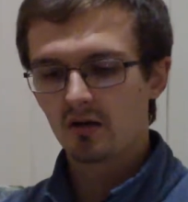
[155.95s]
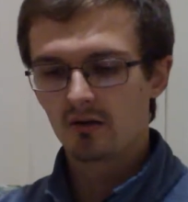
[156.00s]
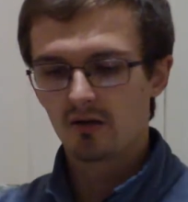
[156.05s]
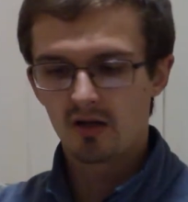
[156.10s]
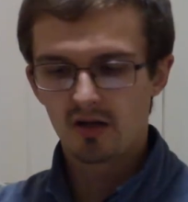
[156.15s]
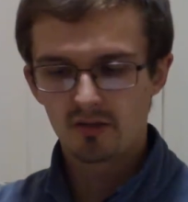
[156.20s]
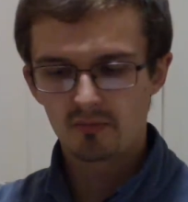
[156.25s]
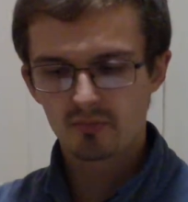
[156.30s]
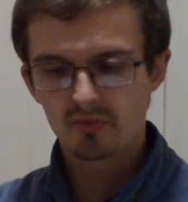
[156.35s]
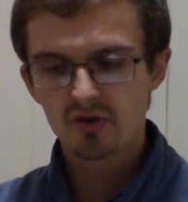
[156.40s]

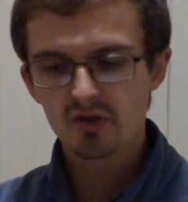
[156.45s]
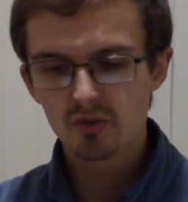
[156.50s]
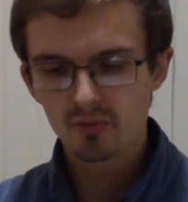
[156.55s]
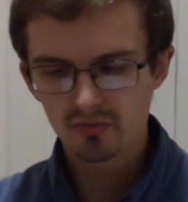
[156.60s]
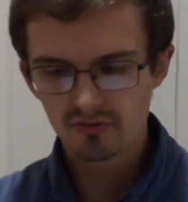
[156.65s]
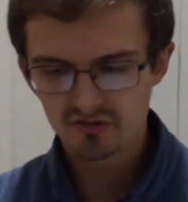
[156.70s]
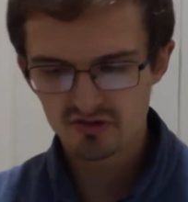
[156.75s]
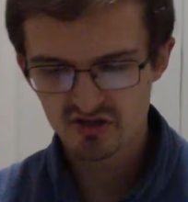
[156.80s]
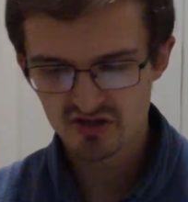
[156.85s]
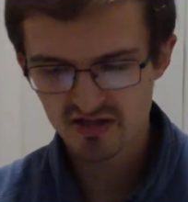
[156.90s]
Our
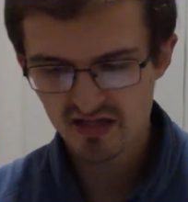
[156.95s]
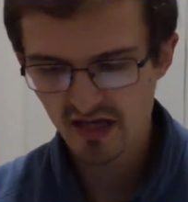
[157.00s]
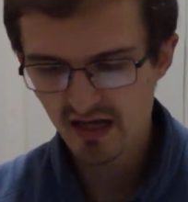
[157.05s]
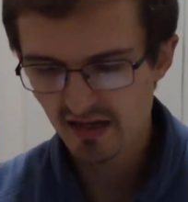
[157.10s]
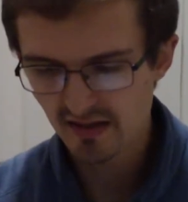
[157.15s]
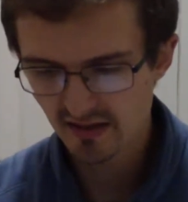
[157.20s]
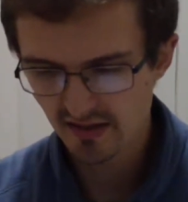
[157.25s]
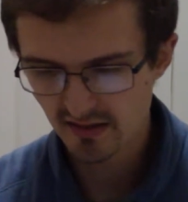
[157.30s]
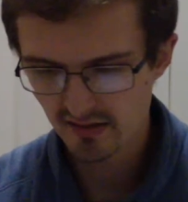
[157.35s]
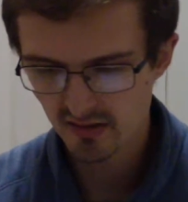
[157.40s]
pupils
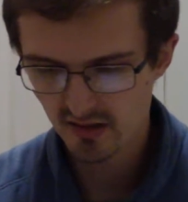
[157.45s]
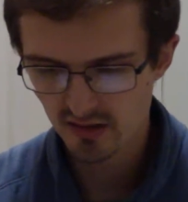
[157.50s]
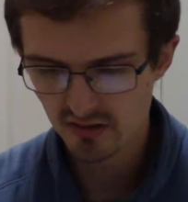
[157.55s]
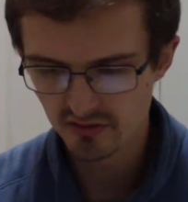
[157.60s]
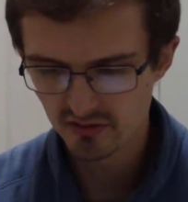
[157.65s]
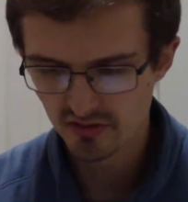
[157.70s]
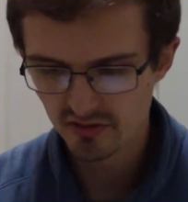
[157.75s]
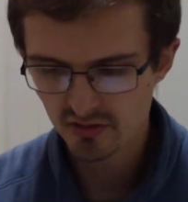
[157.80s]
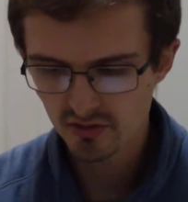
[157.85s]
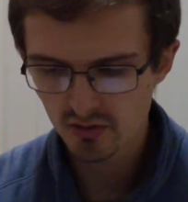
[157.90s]
dilate, our
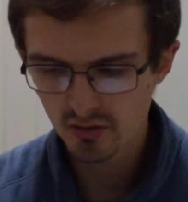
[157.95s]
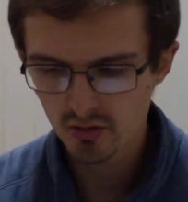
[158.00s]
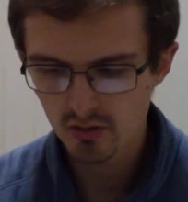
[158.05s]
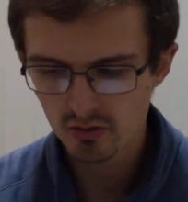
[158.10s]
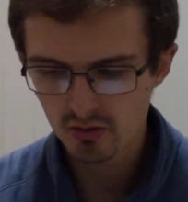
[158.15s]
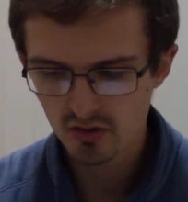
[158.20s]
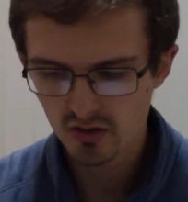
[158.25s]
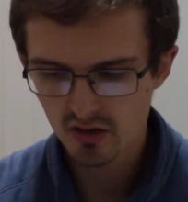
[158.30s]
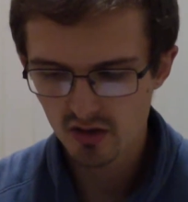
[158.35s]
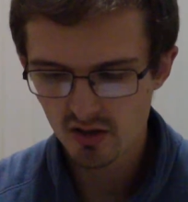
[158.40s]

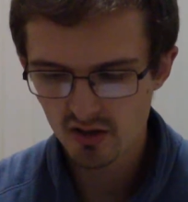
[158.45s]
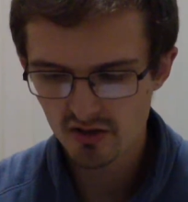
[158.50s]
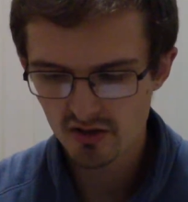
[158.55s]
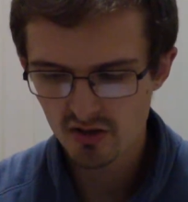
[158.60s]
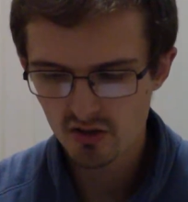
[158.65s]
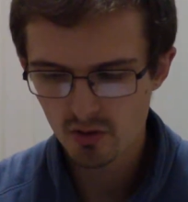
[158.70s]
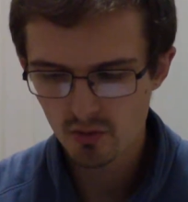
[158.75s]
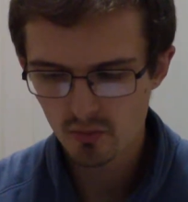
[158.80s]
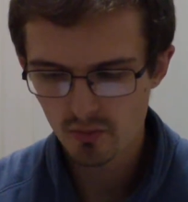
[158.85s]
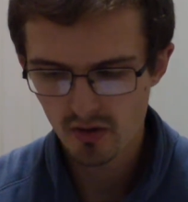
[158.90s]

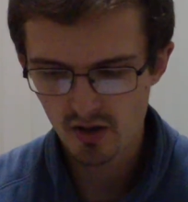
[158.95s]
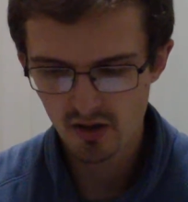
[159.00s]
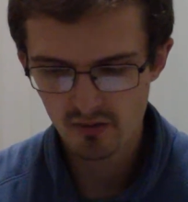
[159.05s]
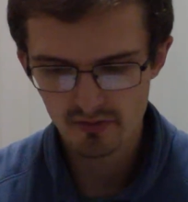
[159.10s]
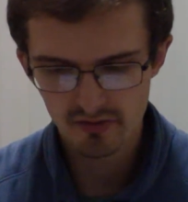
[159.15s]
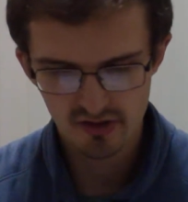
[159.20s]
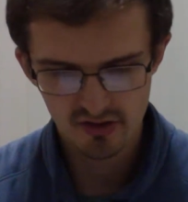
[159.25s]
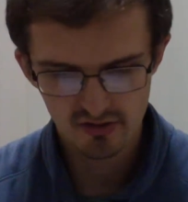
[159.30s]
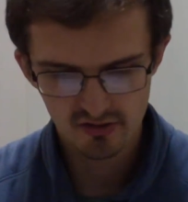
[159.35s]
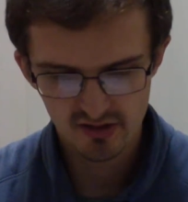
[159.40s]

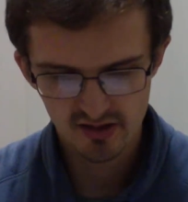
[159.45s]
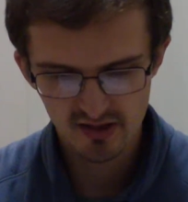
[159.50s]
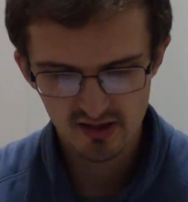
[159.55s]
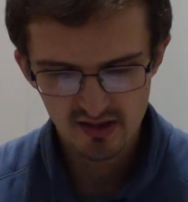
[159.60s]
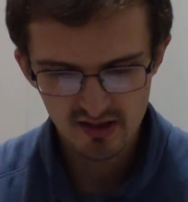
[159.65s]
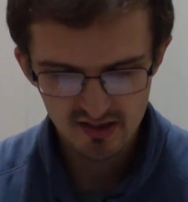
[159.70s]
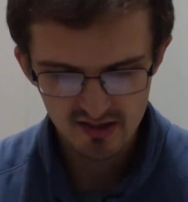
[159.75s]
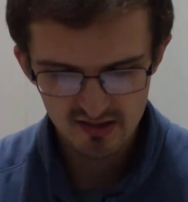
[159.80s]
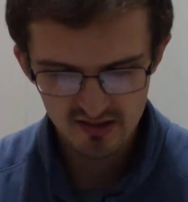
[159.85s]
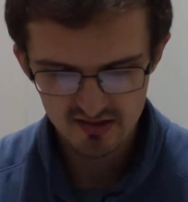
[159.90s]
neurocardiopulmonary
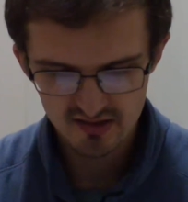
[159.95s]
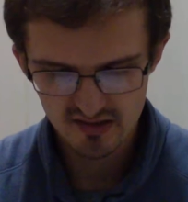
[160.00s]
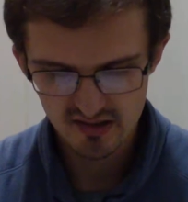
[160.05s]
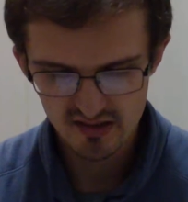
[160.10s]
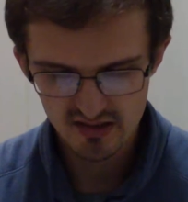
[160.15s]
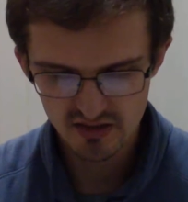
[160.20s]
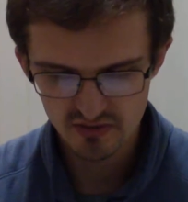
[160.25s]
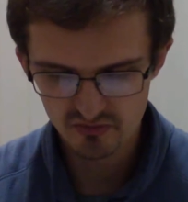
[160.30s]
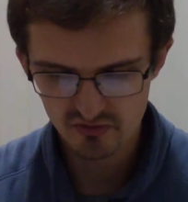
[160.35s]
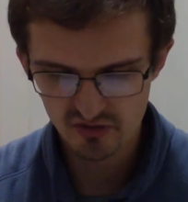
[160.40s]

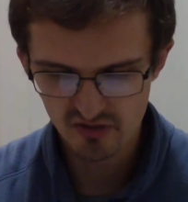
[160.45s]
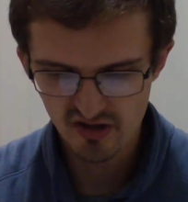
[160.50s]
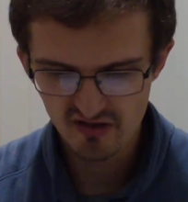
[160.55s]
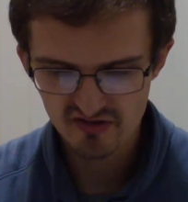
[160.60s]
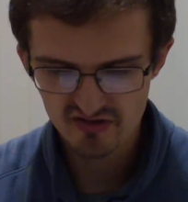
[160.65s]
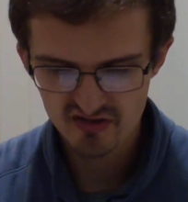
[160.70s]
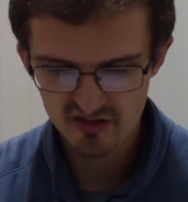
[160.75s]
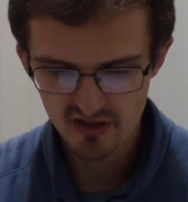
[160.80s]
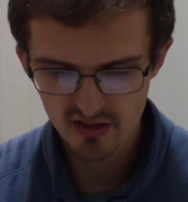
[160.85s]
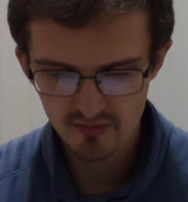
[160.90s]
system
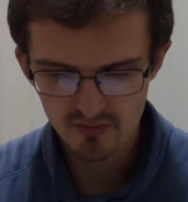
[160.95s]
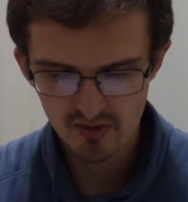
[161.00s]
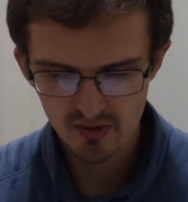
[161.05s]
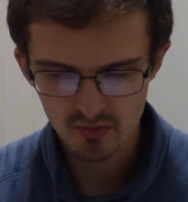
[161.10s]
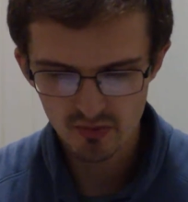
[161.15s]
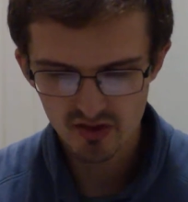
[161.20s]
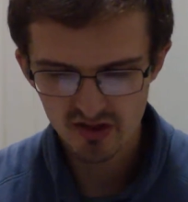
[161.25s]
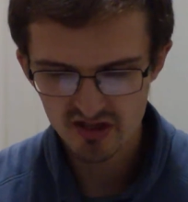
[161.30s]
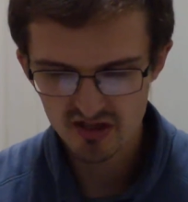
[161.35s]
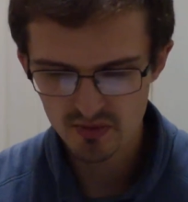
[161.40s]
revs up, and
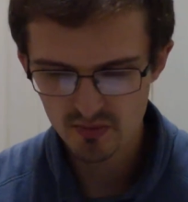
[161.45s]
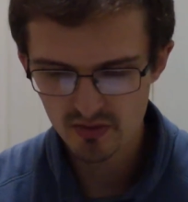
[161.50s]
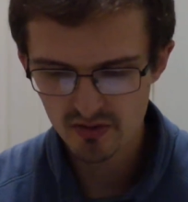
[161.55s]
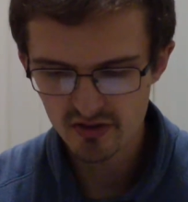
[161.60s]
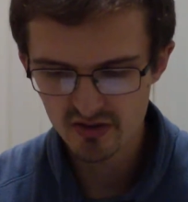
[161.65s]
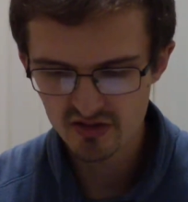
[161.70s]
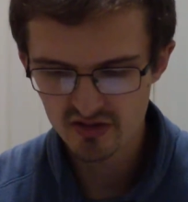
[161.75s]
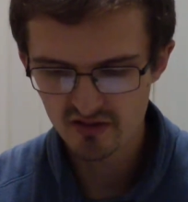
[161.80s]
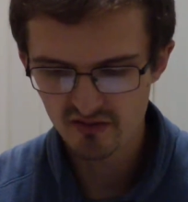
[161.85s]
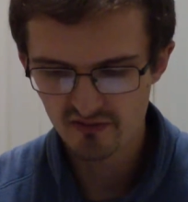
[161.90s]
we
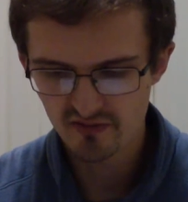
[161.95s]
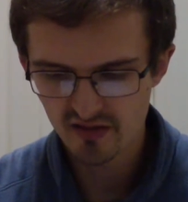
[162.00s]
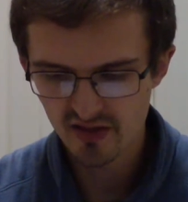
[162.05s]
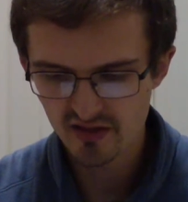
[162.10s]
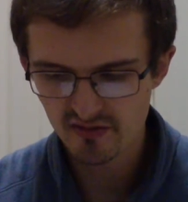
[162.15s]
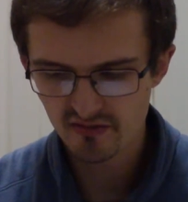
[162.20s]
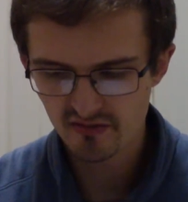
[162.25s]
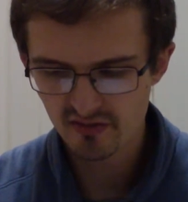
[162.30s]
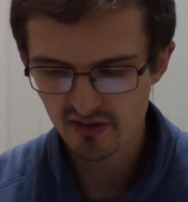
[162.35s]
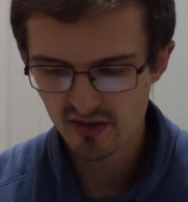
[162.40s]
experience the fight,
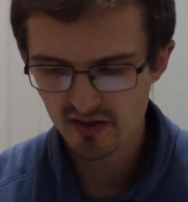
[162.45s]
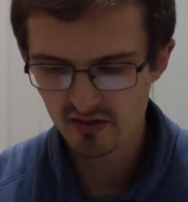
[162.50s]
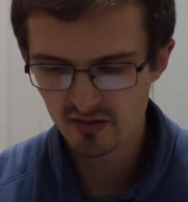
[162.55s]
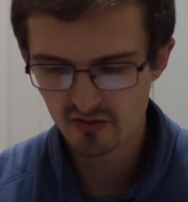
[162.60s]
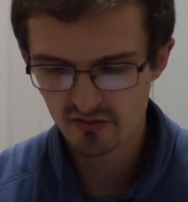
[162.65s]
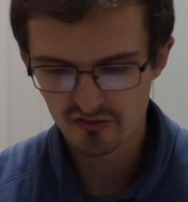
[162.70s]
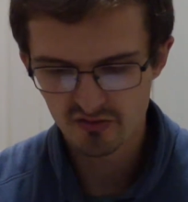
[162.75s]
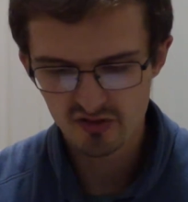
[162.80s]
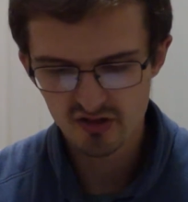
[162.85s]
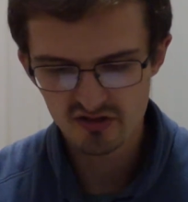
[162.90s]
flight, or
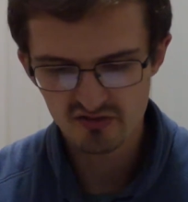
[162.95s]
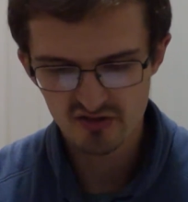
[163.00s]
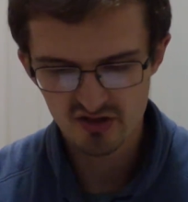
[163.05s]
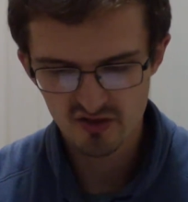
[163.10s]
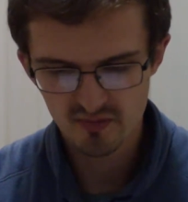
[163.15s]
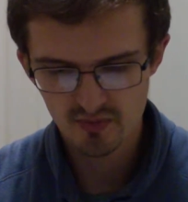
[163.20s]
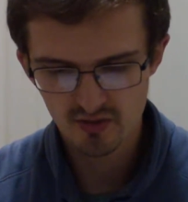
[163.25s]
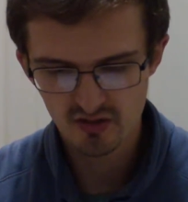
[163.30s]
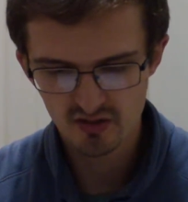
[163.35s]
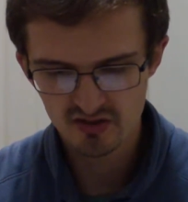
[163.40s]
freeze
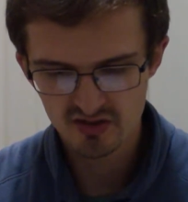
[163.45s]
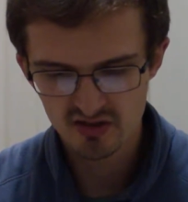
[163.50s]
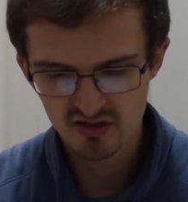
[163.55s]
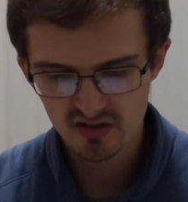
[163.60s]
response,